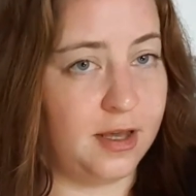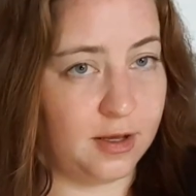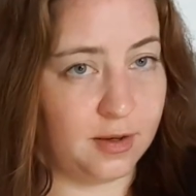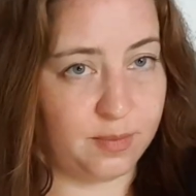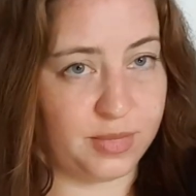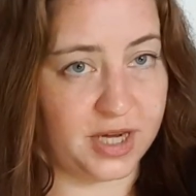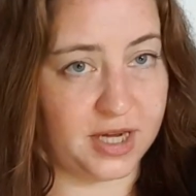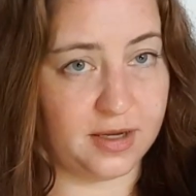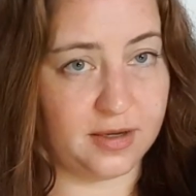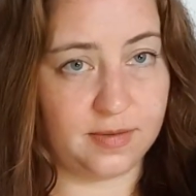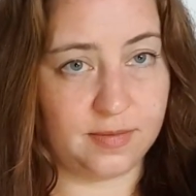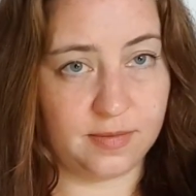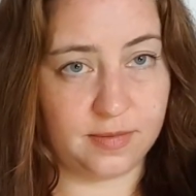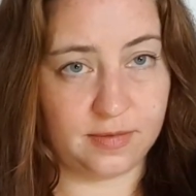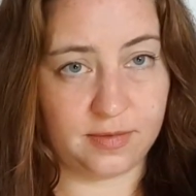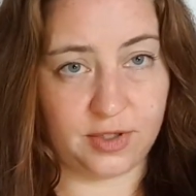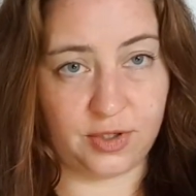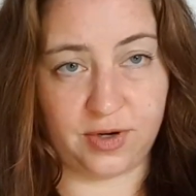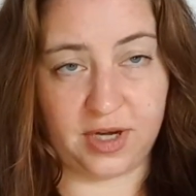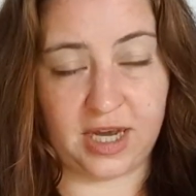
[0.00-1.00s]
but
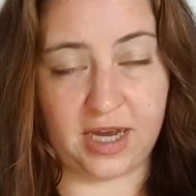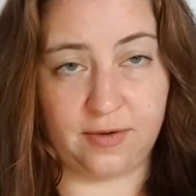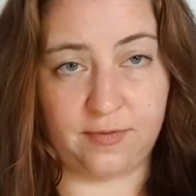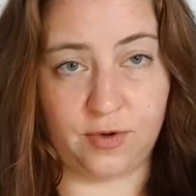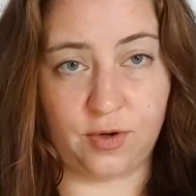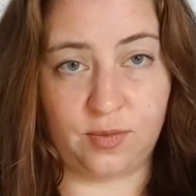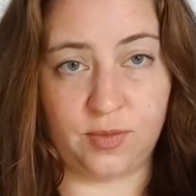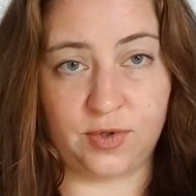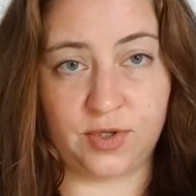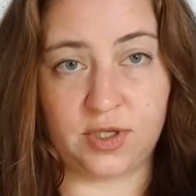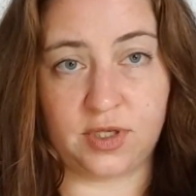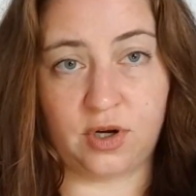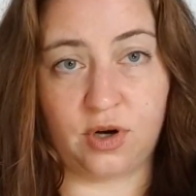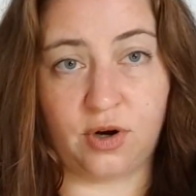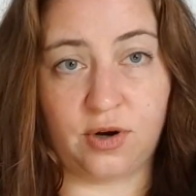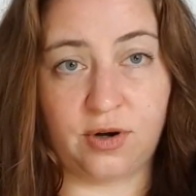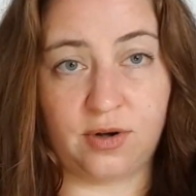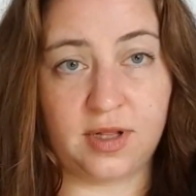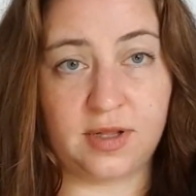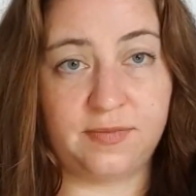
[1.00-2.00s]
You'll have almost
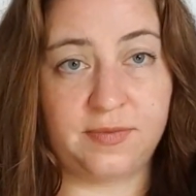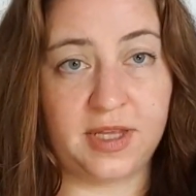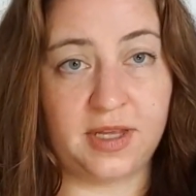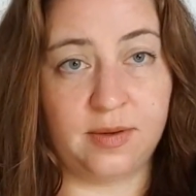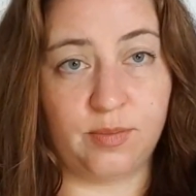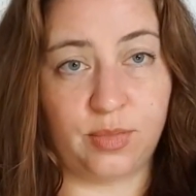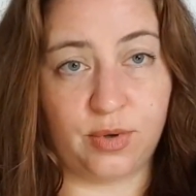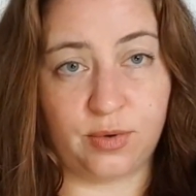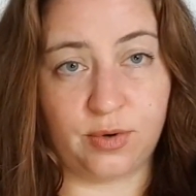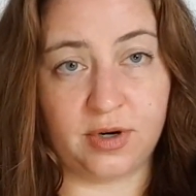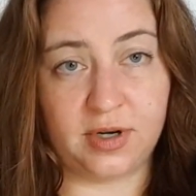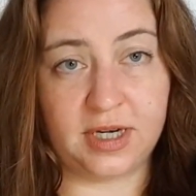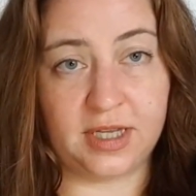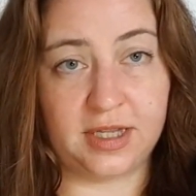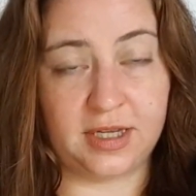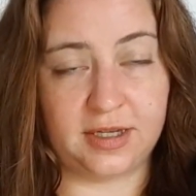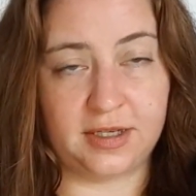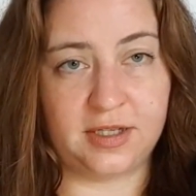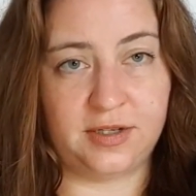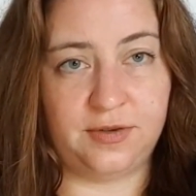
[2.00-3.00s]
all of the important
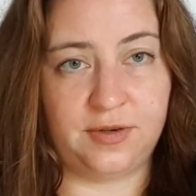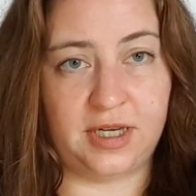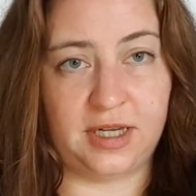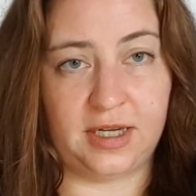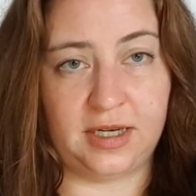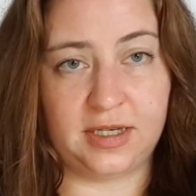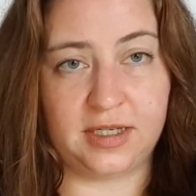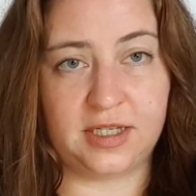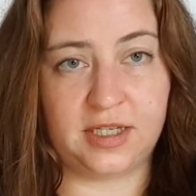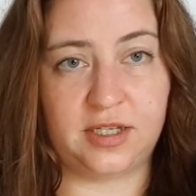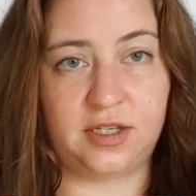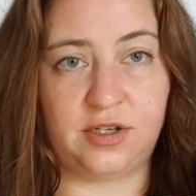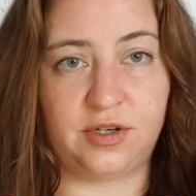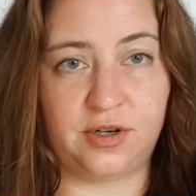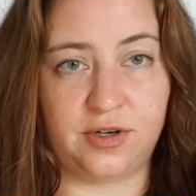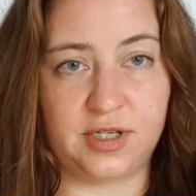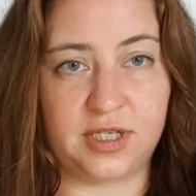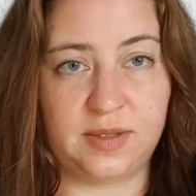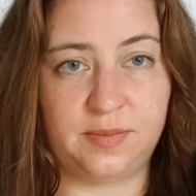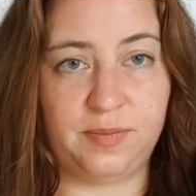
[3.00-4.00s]
things you need to
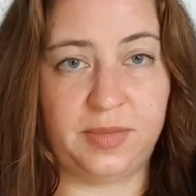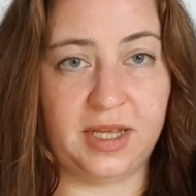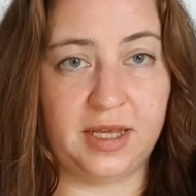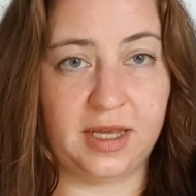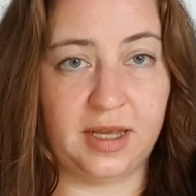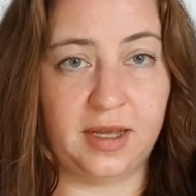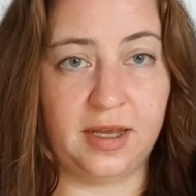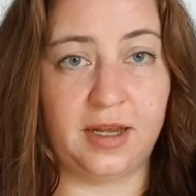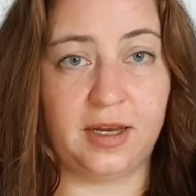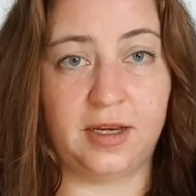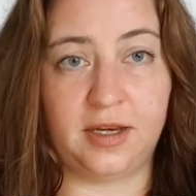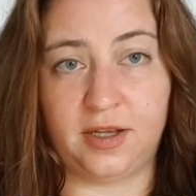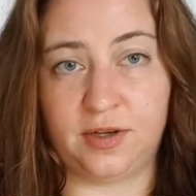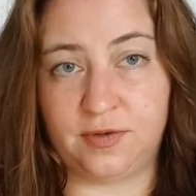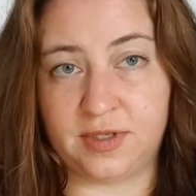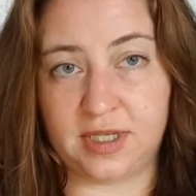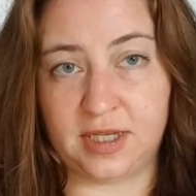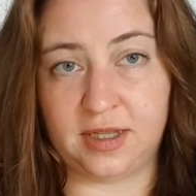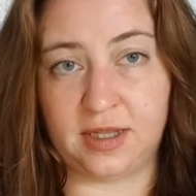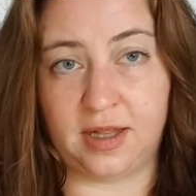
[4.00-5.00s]
start speaking and
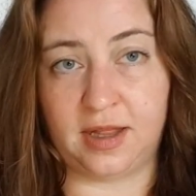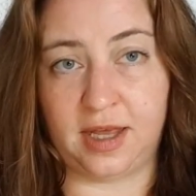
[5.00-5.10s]
using the